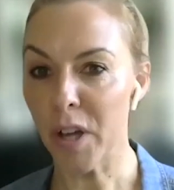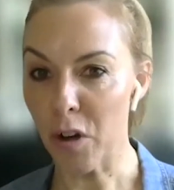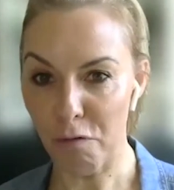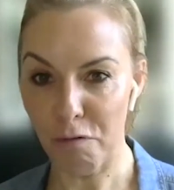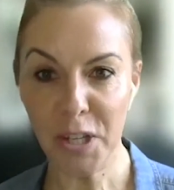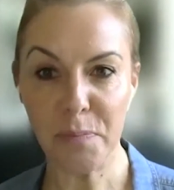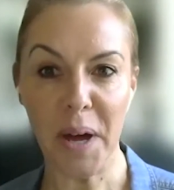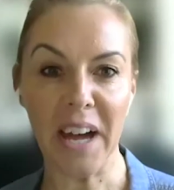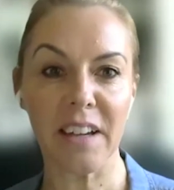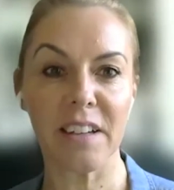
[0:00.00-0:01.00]
We got
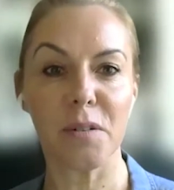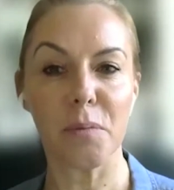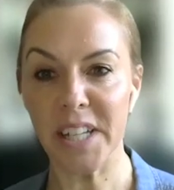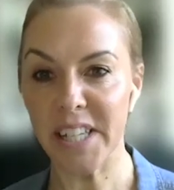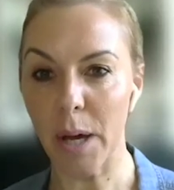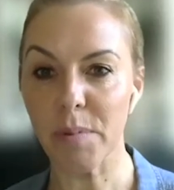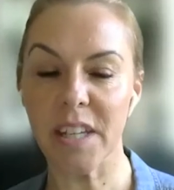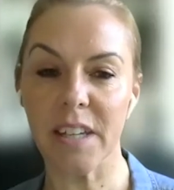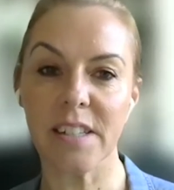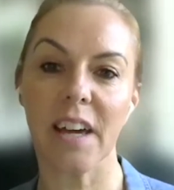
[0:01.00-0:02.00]
feedback, we
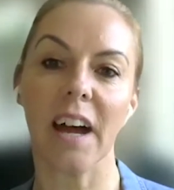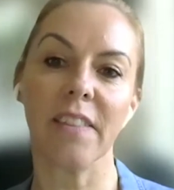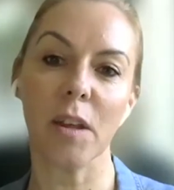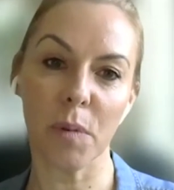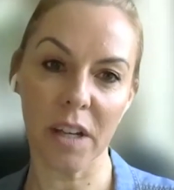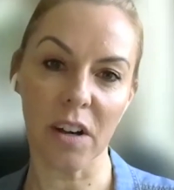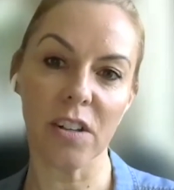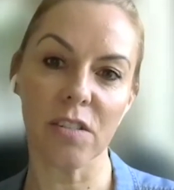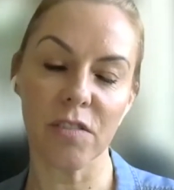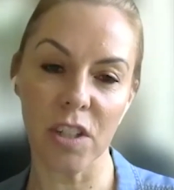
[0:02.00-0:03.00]
adapted, and then we
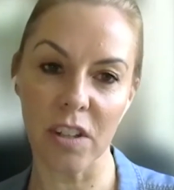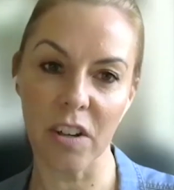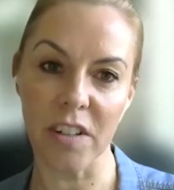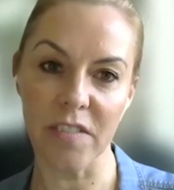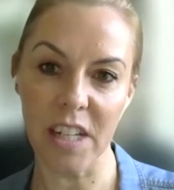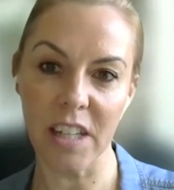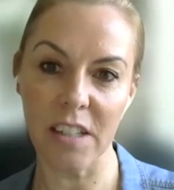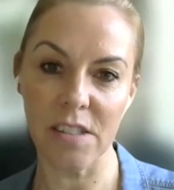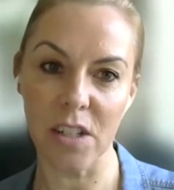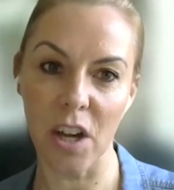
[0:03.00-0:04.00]
kind of set it
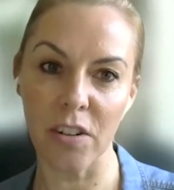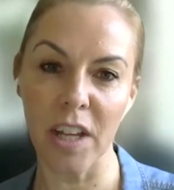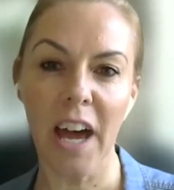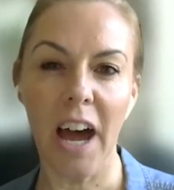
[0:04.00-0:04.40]
in stone.